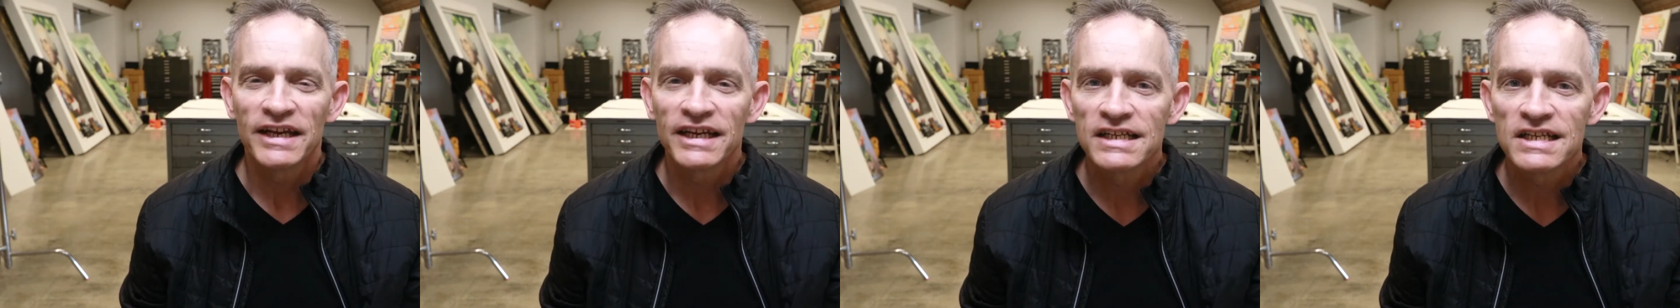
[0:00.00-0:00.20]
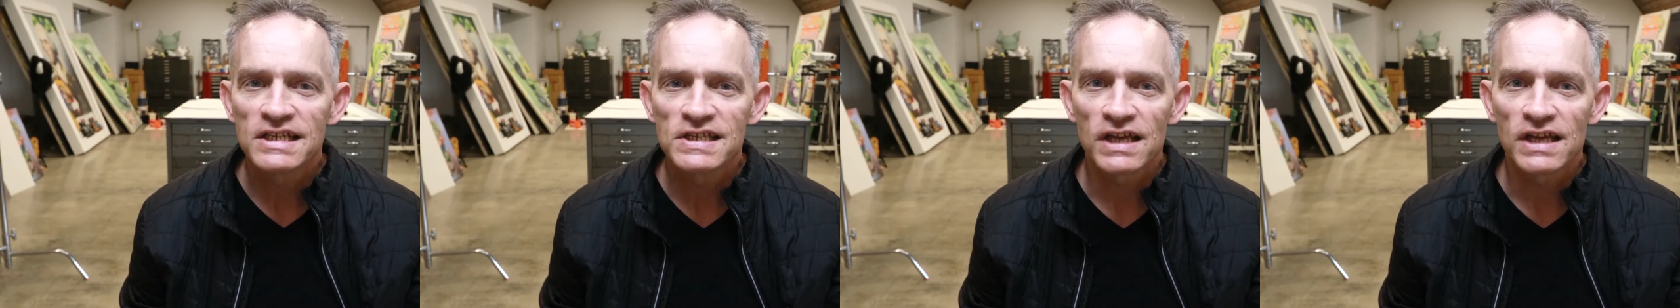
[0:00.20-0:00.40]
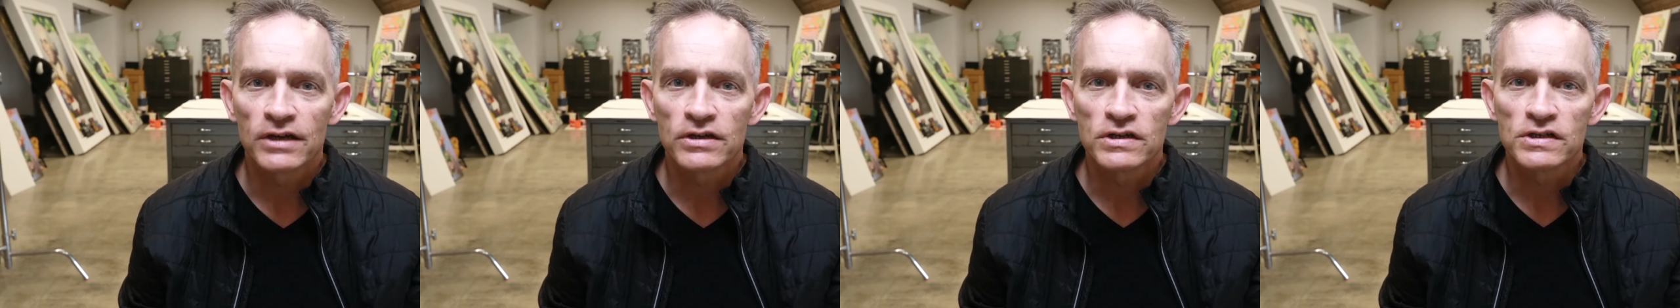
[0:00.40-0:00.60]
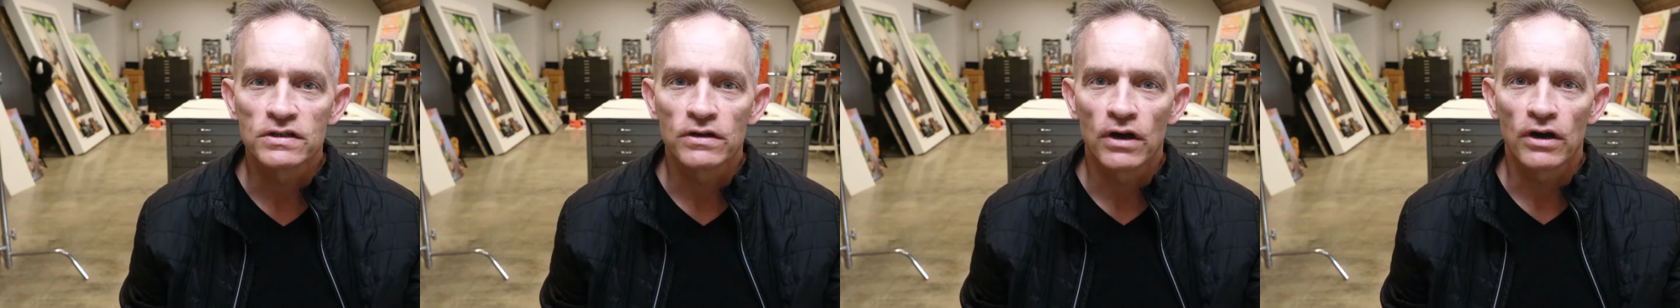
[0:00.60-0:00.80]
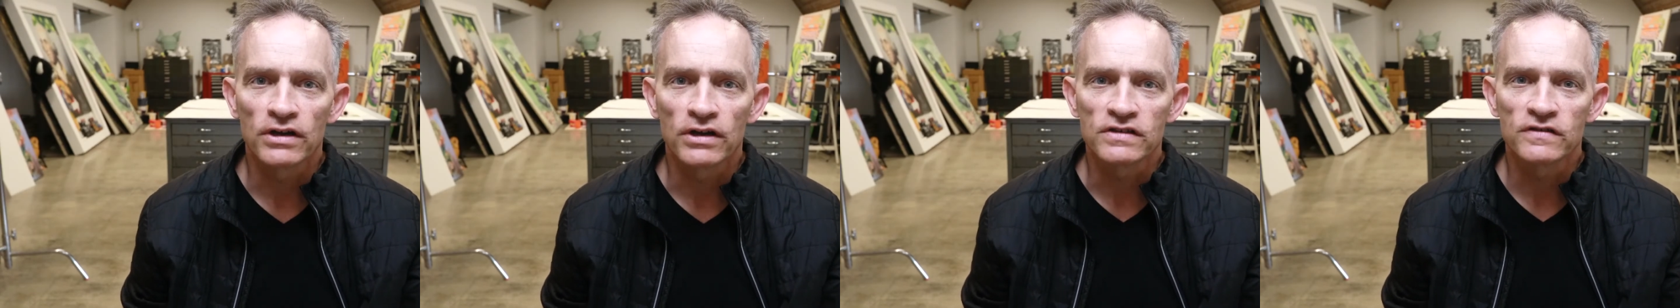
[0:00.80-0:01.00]
designers and
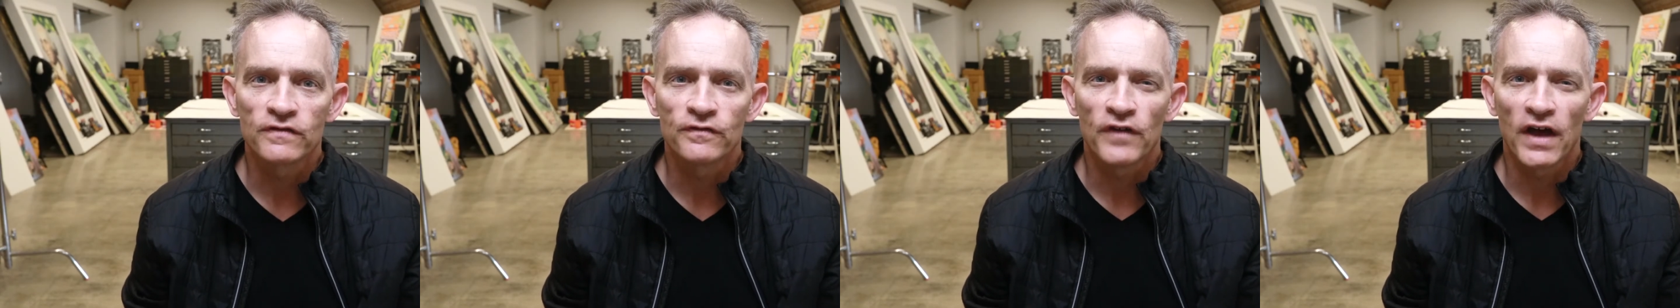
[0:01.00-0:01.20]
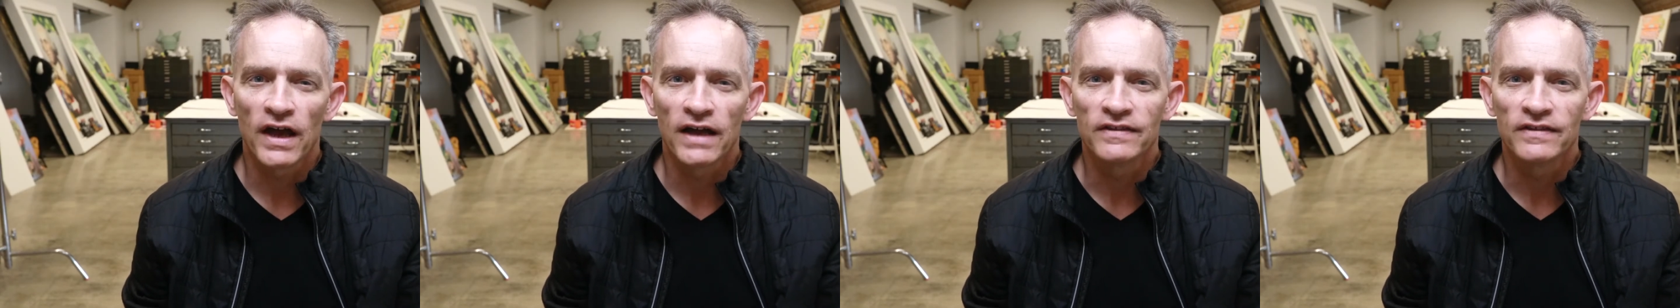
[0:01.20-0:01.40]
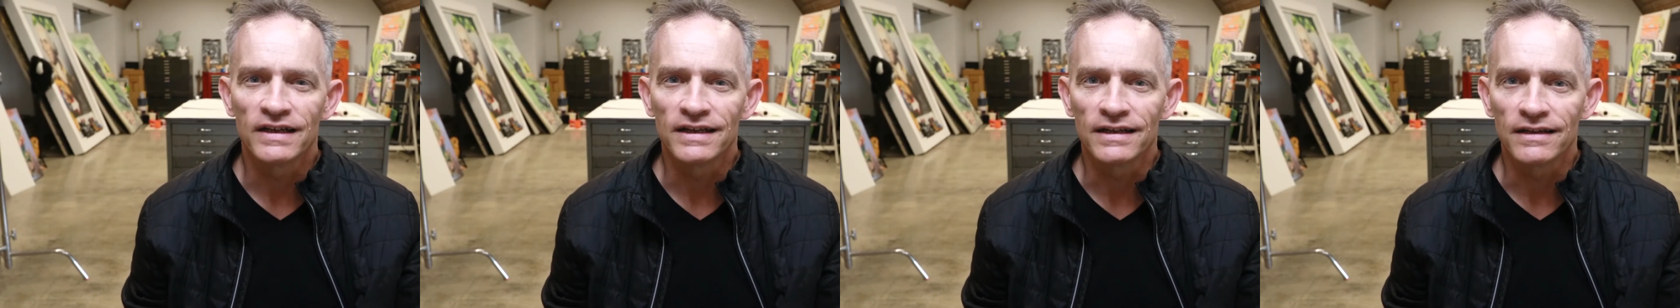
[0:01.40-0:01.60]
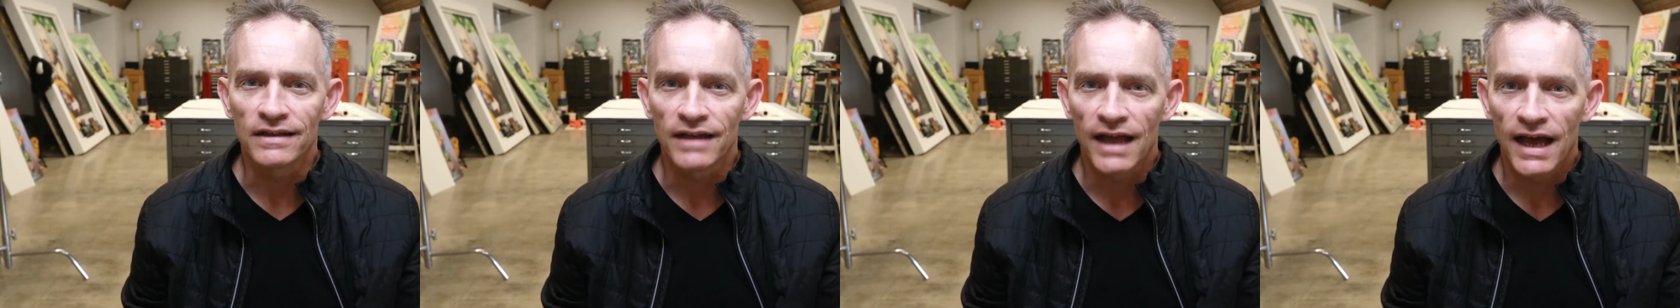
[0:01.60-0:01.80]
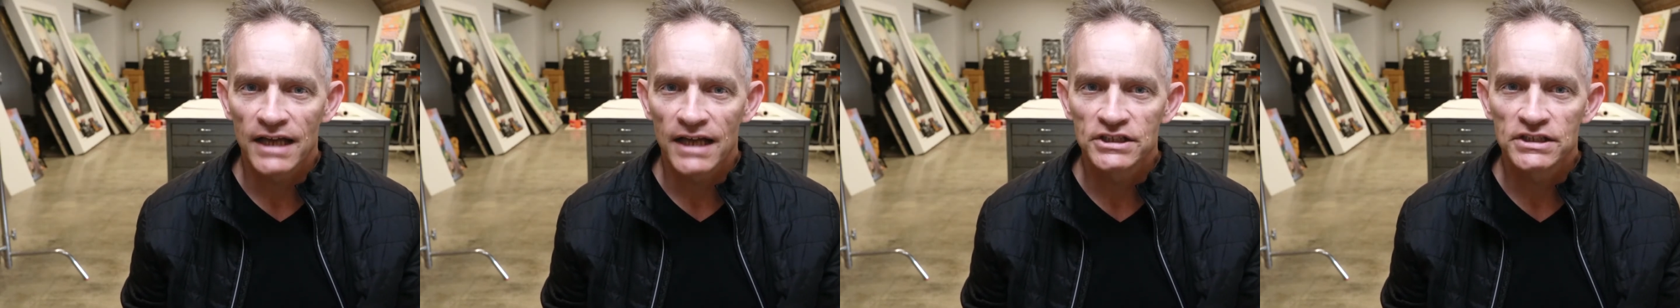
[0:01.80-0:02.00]
artists find that
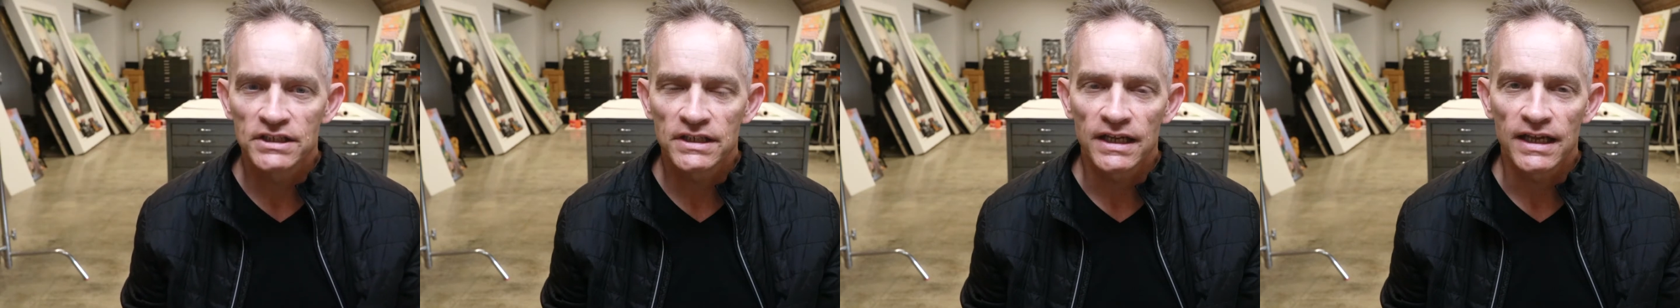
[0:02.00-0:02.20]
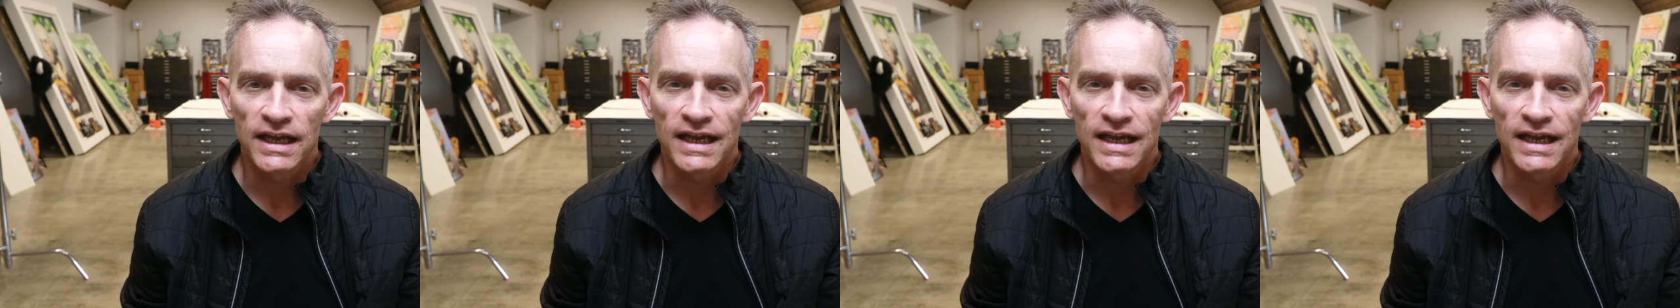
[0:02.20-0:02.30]
logic